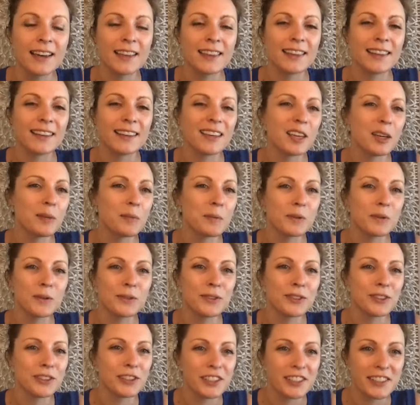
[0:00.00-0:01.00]
the
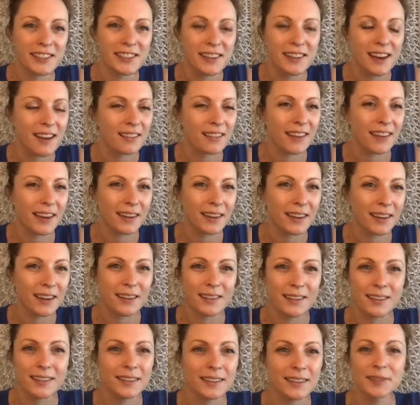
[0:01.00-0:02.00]
Hebrews are just not like
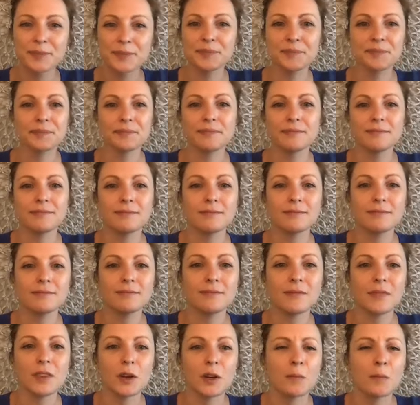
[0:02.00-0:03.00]
us.
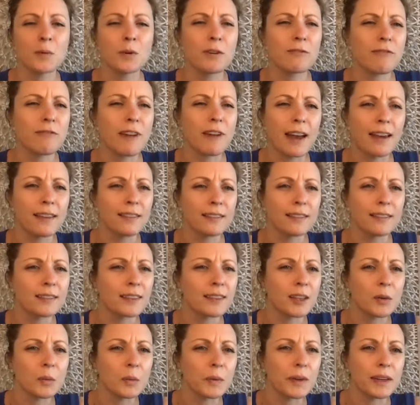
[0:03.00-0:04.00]
They're more violent
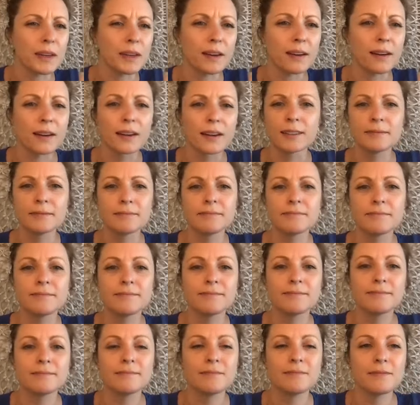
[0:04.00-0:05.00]
than we are.
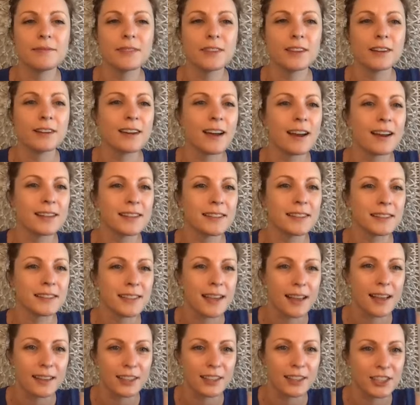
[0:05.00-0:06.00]
They're not as
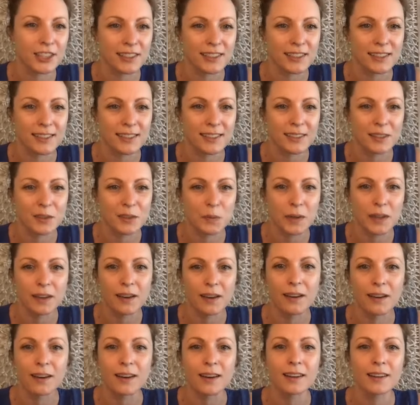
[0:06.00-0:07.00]
intelligent as we
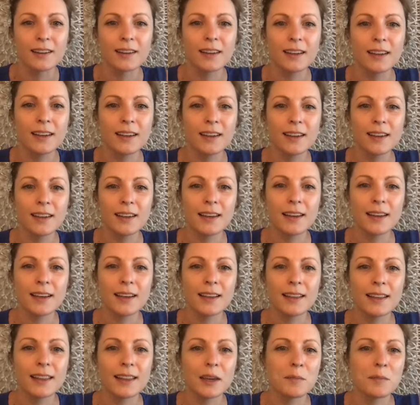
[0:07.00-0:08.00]
are.
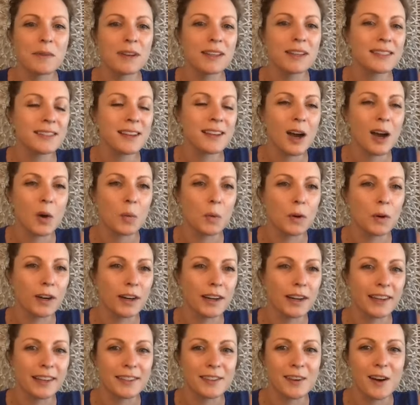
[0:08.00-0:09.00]
They must not
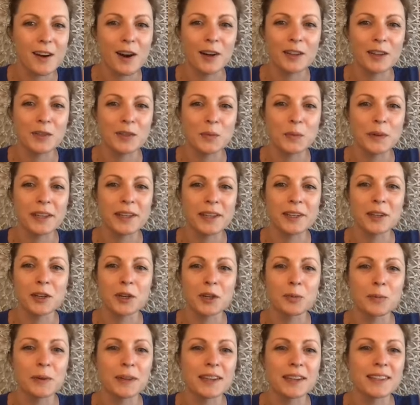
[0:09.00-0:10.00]
work as hard as we
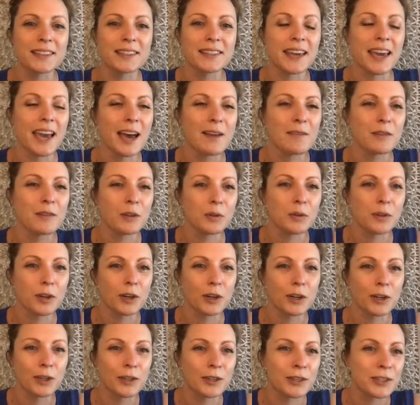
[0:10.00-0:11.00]
do because they haven't
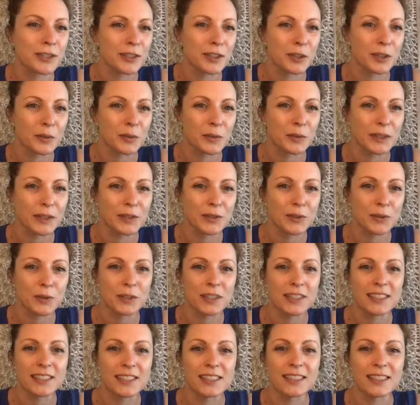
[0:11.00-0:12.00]
earned the
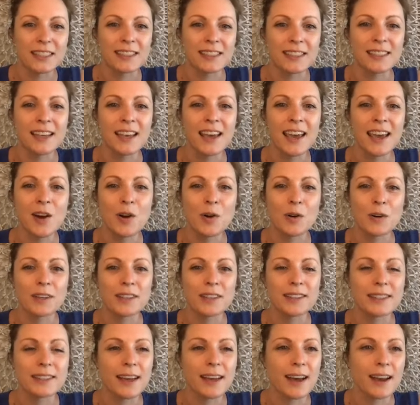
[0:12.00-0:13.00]
resources or
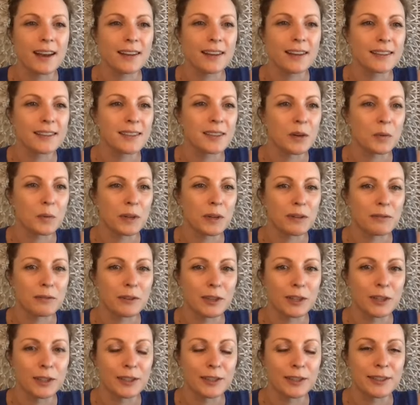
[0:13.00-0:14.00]
status that we've
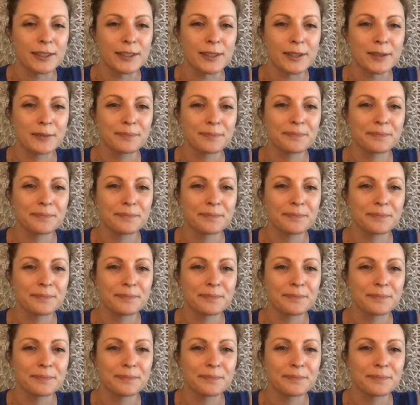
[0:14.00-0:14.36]
earned.